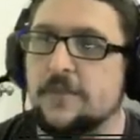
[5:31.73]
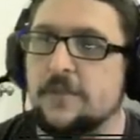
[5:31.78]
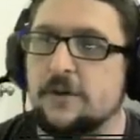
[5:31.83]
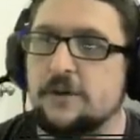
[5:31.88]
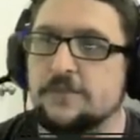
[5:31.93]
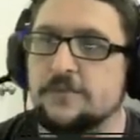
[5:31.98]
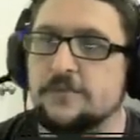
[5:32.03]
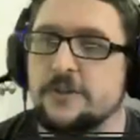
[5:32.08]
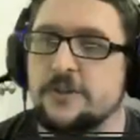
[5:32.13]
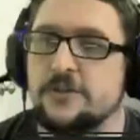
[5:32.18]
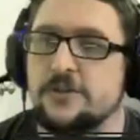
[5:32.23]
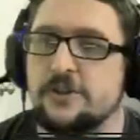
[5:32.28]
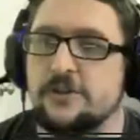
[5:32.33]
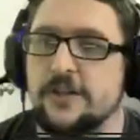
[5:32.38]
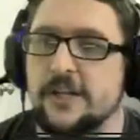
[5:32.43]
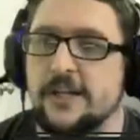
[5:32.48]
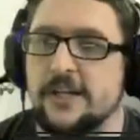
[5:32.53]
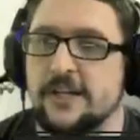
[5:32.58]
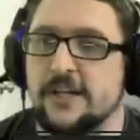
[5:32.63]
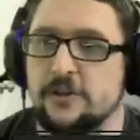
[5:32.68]
Those ones you
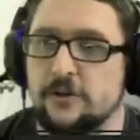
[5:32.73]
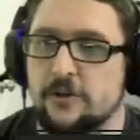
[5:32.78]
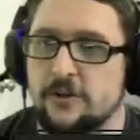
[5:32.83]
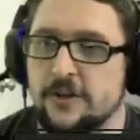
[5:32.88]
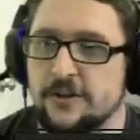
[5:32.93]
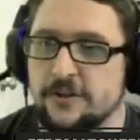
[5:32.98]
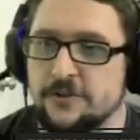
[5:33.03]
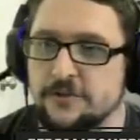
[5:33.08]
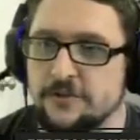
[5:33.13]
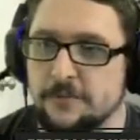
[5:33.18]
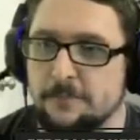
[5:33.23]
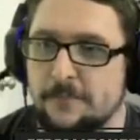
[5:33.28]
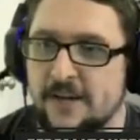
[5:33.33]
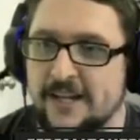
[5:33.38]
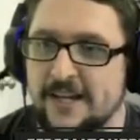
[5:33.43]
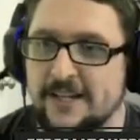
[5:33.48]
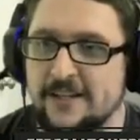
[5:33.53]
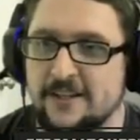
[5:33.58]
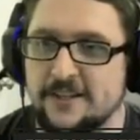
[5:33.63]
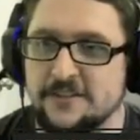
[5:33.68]
can ignore. Those are
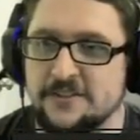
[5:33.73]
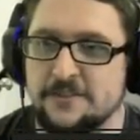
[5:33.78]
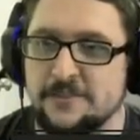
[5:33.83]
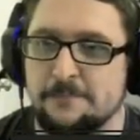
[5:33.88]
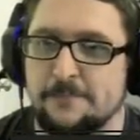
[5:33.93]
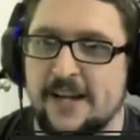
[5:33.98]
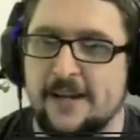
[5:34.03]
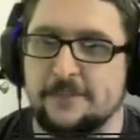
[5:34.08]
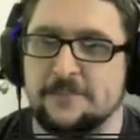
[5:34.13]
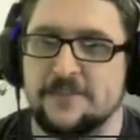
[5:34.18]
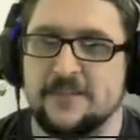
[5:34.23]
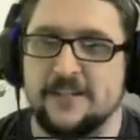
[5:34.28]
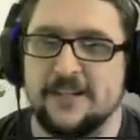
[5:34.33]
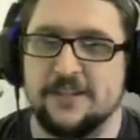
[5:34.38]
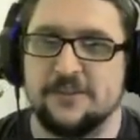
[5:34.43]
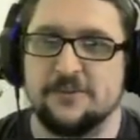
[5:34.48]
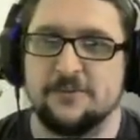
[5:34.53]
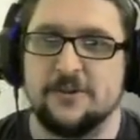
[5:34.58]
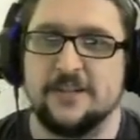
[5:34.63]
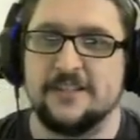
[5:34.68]
my custom maps that
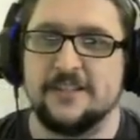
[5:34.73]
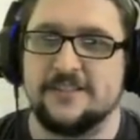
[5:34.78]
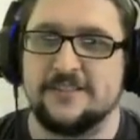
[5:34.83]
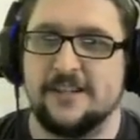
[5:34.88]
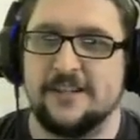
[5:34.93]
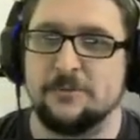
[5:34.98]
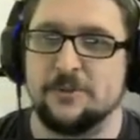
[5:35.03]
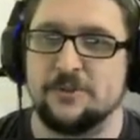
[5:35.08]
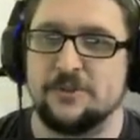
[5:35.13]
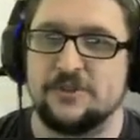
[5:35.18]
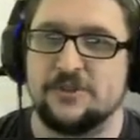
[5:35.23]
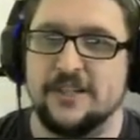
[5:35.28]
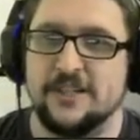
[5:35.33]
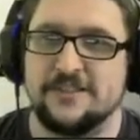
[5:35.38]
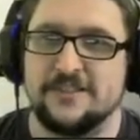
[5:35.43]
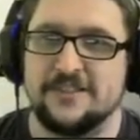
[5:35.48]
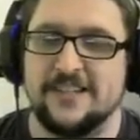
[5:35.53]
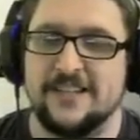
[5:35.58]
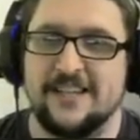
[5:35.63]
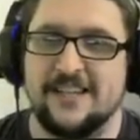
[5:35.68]
I threw on the table
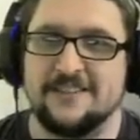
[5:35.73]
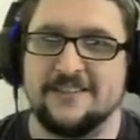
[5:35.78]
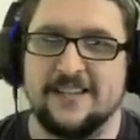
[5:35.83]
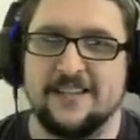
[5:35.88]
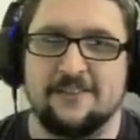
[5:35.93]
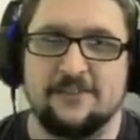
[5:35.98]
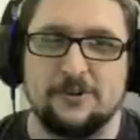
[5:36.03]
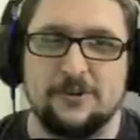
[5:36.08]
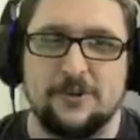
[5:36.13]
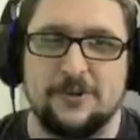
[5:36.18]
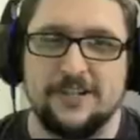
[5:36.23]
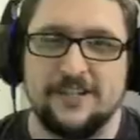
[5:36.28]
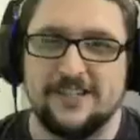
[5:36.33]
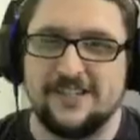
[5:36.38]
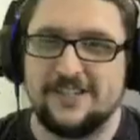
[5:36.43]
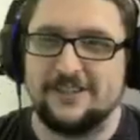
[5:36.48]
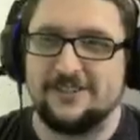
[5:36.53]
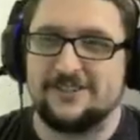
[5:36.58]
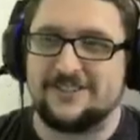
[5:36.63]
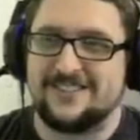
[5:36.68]
just in case I ever wanted
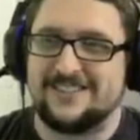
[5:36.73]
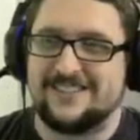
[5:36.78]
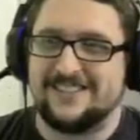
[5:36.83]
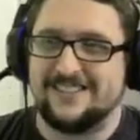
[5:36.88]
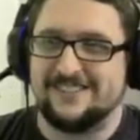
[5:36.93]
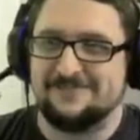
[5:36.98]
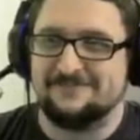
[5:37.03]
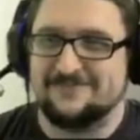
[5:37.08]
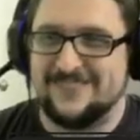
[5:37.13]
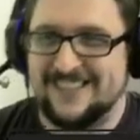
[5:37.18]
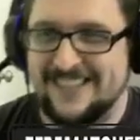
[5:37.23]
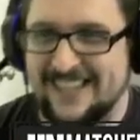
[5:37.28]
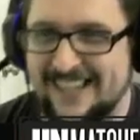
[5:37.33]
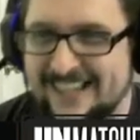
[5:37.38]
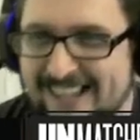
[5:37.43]
to use them.